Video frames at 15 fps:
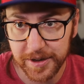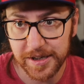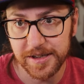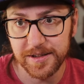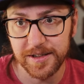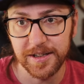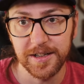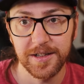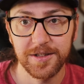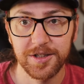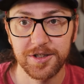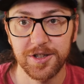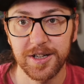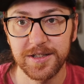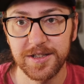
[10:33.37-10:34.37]
easy to
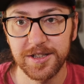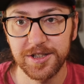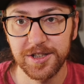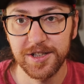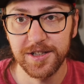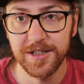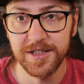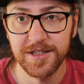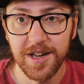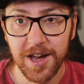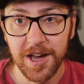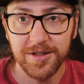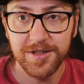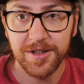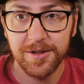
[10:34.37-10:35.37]
transition to this.
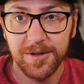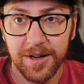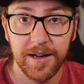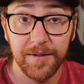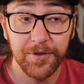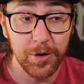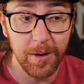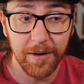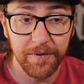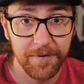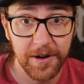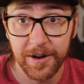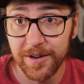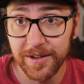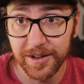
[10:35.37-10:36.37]
Also, if you have
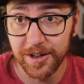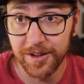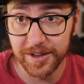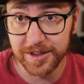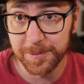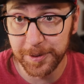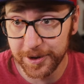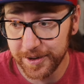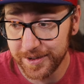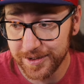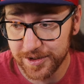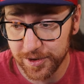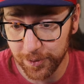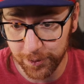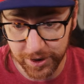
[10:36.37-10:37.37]
very little
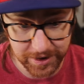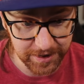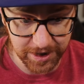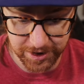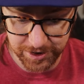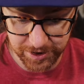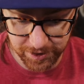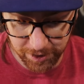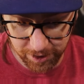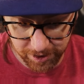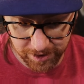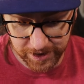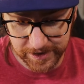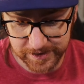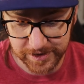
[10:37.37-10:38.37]
experience with Dungeon Crawl
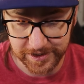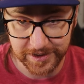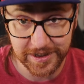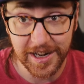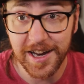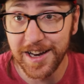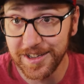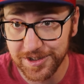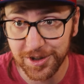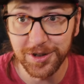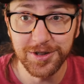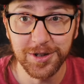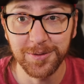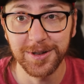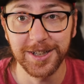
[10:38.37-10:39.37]
Classics, it's
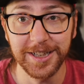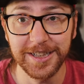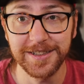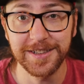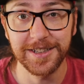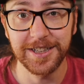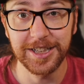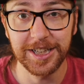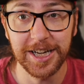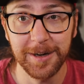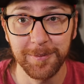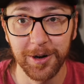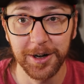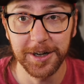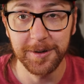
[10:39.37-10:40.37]
also really easy to get a
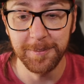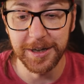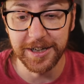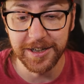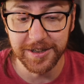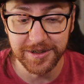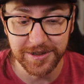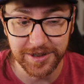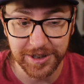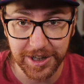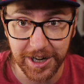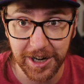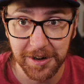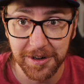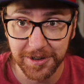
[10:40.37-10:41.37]
game running because the
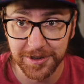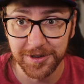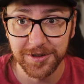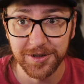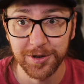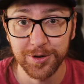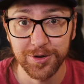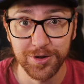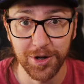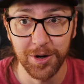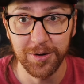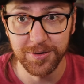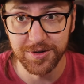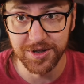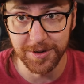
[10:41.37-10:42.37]
characters are
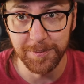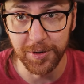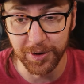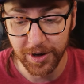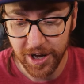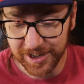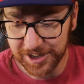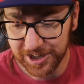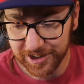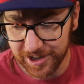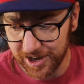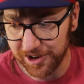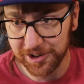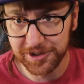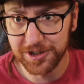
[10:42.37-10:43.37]
so simple. Like a
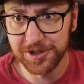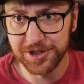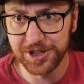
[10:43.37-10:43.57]
character